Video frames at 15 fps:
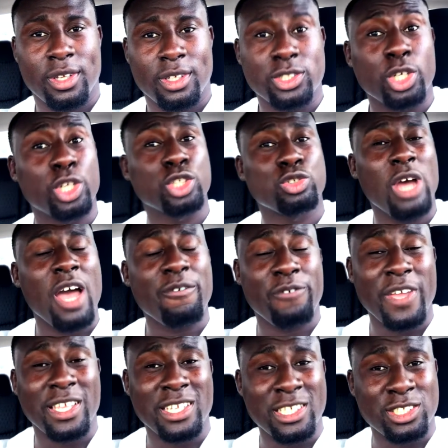So the drive
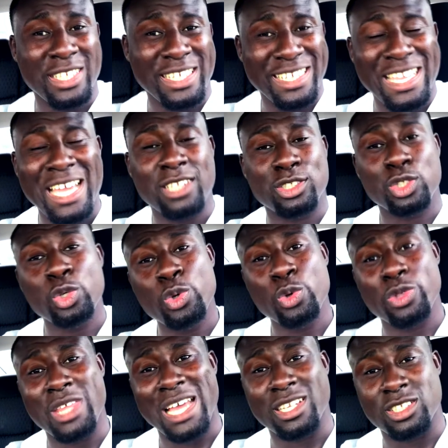phase is to get
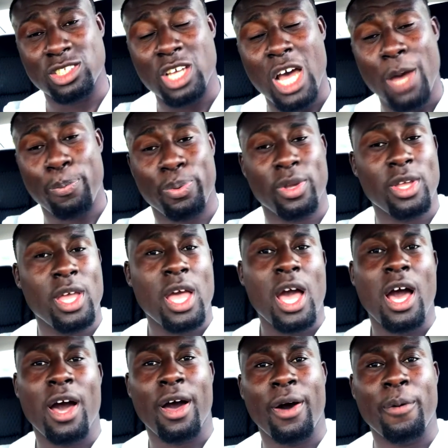to that top
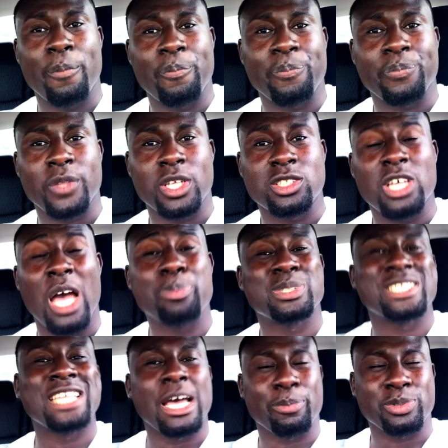
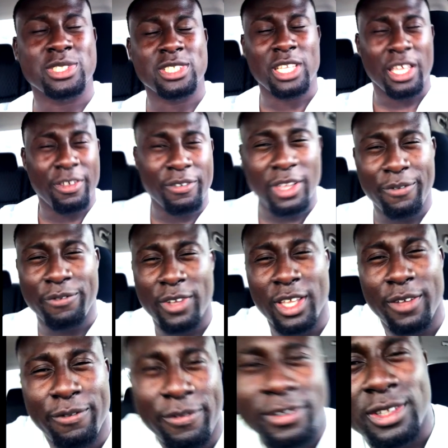steps, if
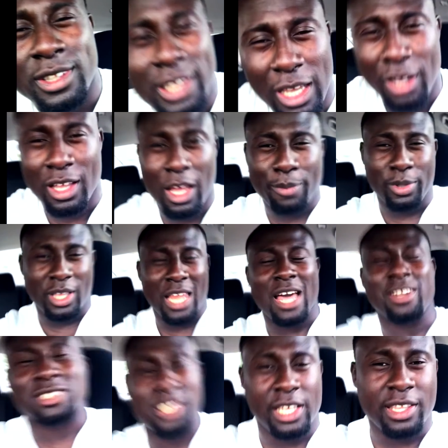that, I'll be
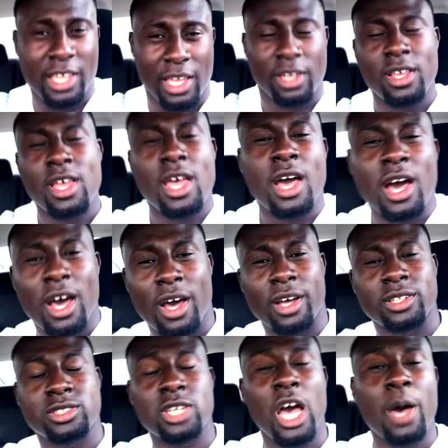allowed to say that,
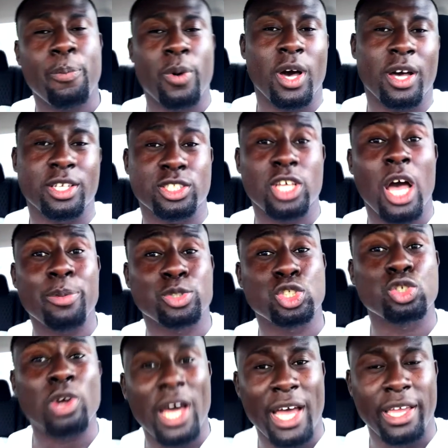top
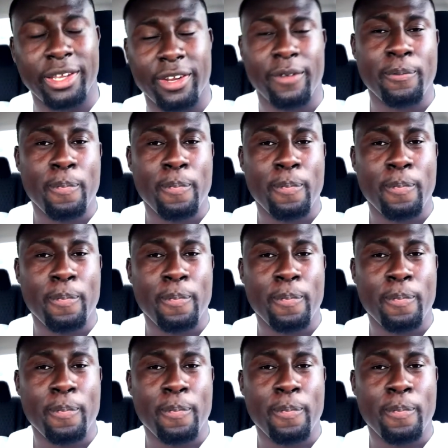stride.